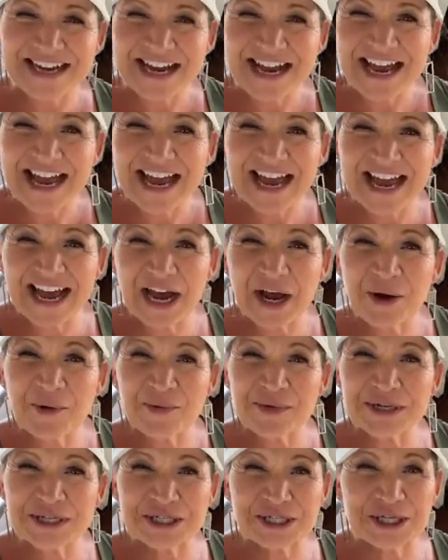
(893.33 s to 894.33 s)
How
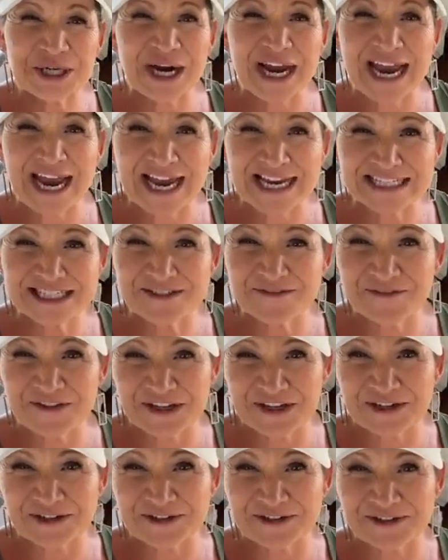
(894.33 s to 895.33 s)
would your ass
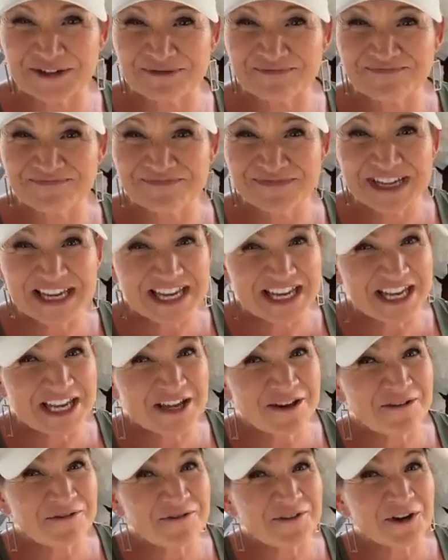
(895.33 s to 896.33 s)
feel
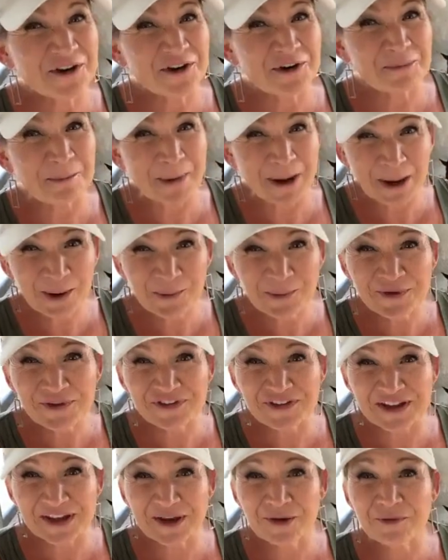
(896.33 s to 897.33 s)
if your butt was
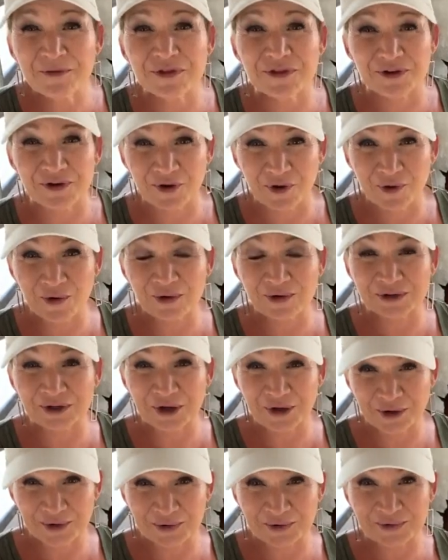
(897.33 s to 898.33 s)
hit with a cold
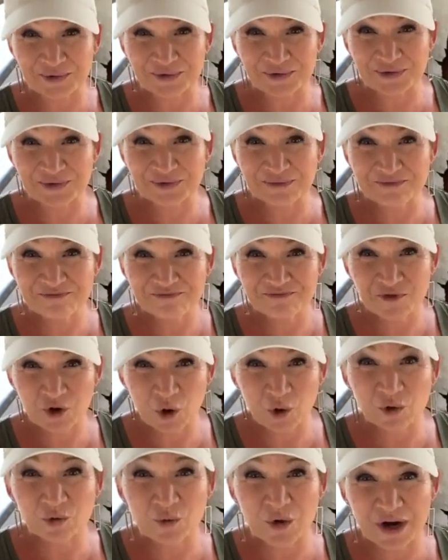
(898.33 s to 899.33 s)
hose, cold
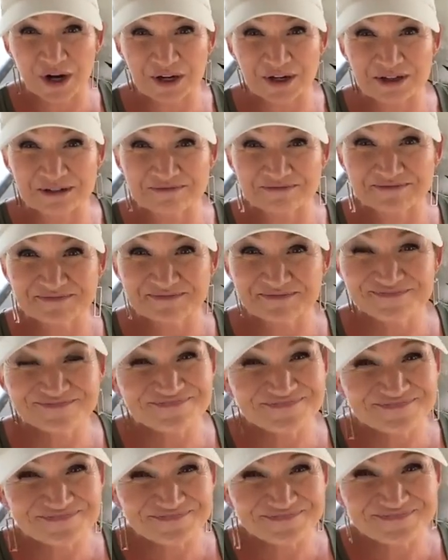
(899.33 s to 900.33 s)
water?
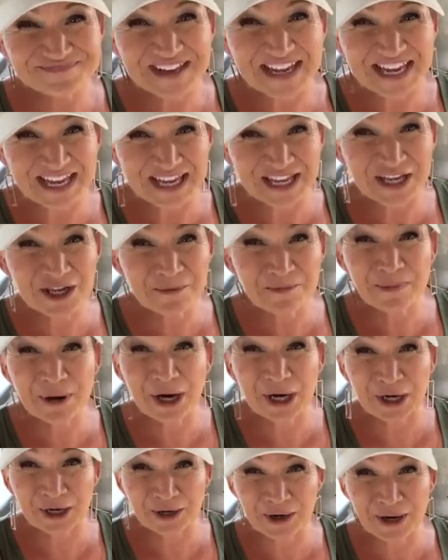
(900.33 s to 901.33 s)
You'd
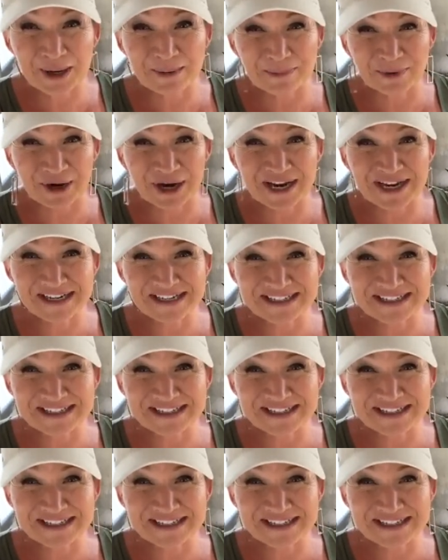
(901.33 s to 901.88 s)
pucker up, right?